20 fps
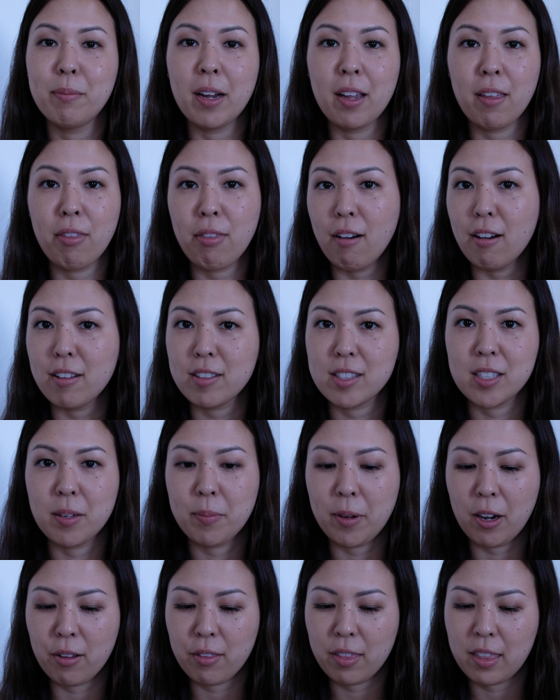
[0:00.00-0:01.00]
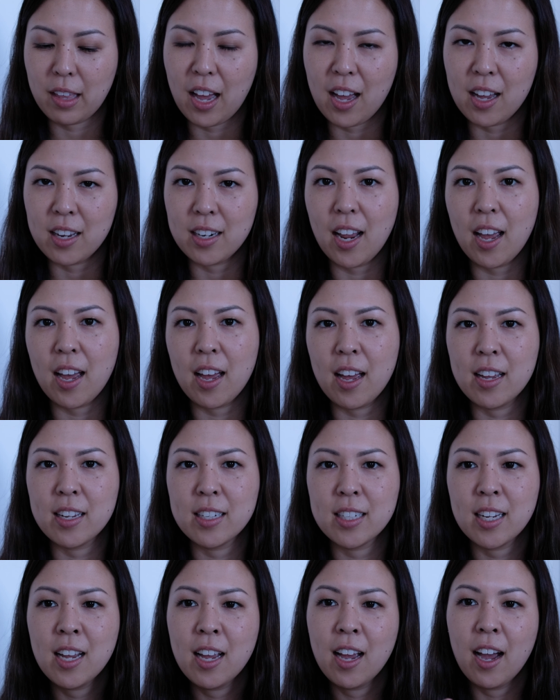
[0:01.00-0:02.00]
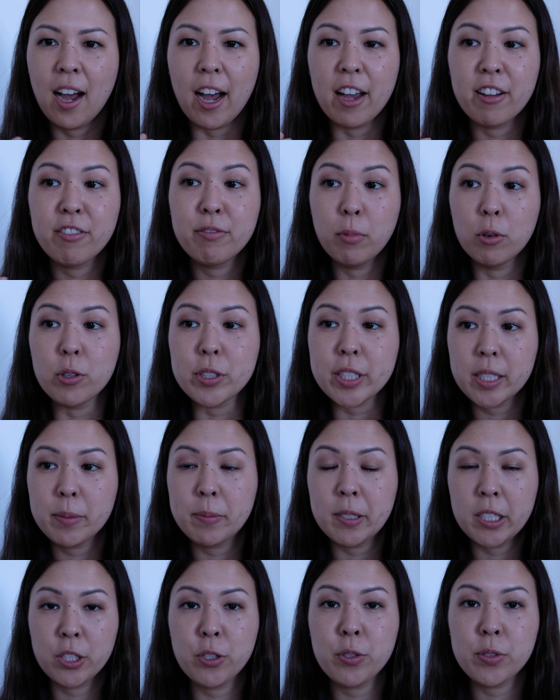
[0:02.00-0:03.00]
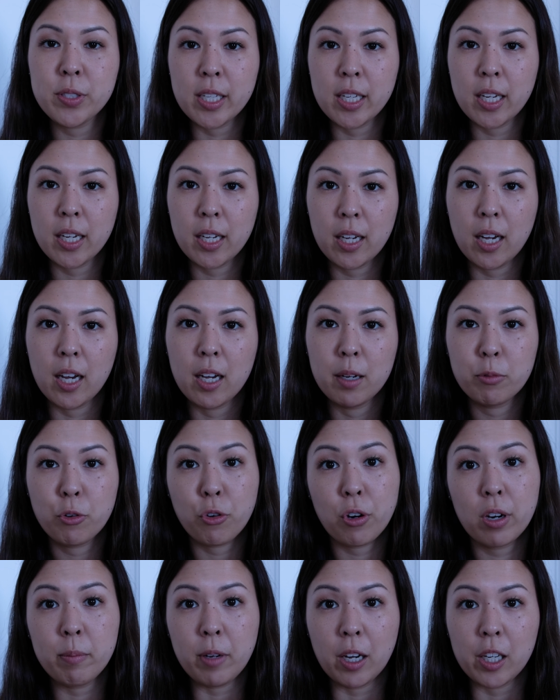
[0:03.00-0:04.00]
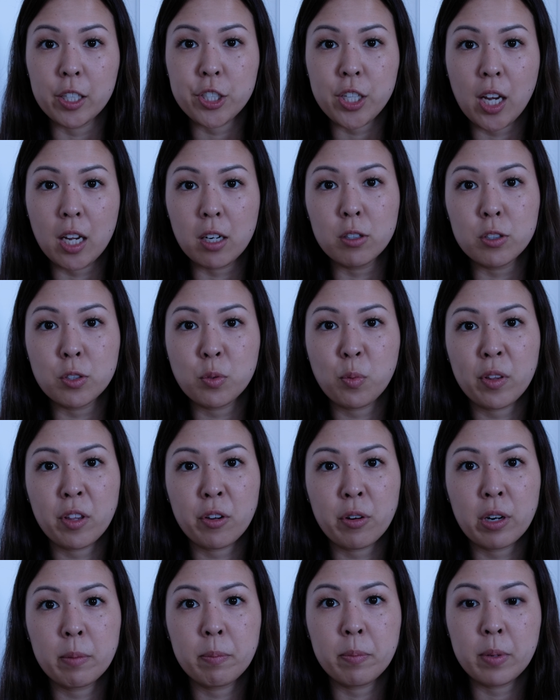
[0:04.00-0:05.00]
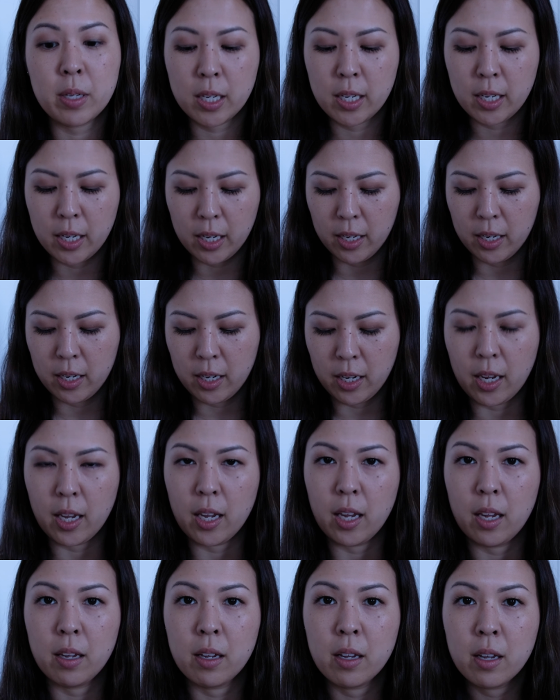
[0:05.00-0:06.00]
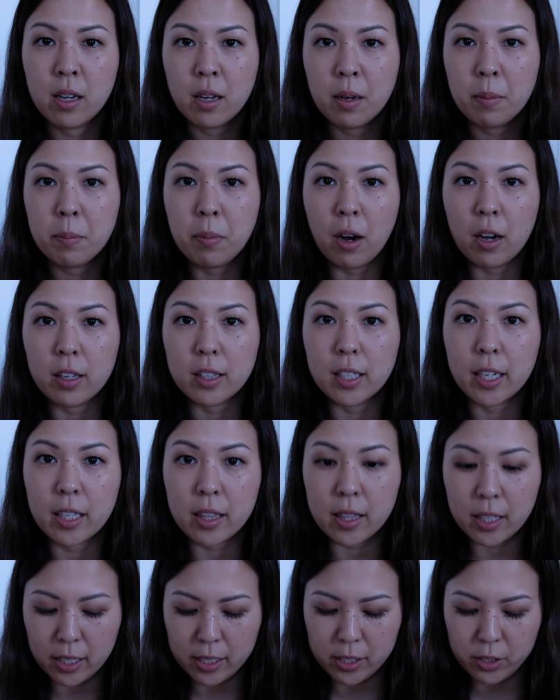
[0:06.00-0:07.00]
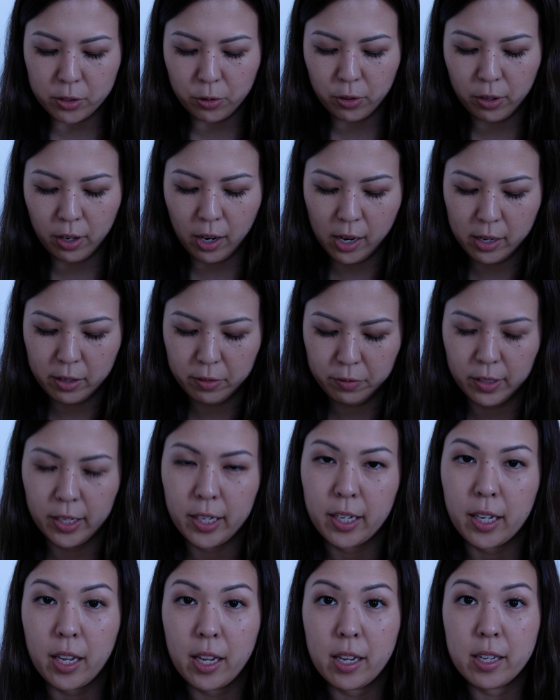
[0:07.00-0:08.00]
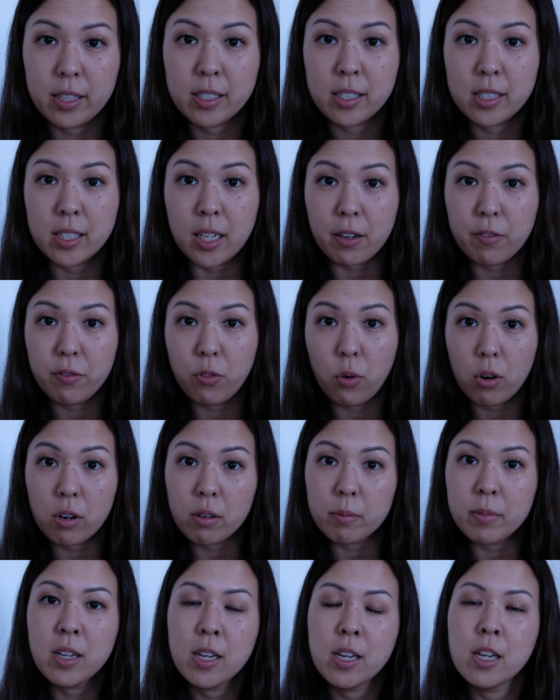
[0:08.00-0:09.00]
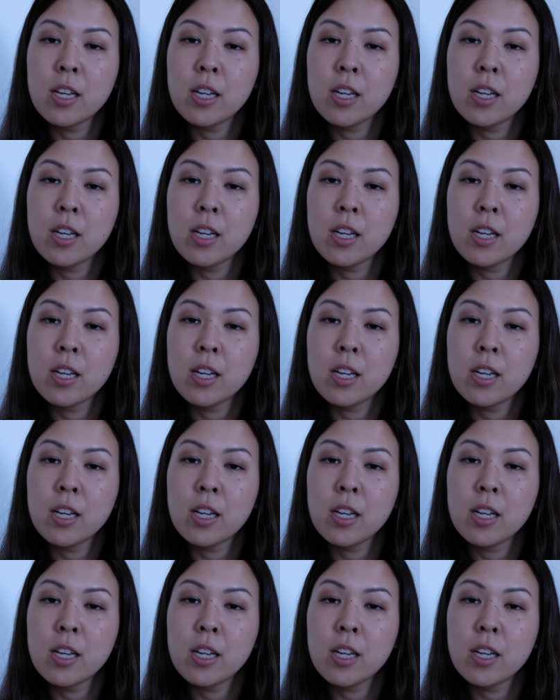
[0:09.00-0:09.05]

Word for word: my thoughts about that. And I've mostly been using um, cream eyeshadows, whether it be in a pot like this or kind of like a stick form.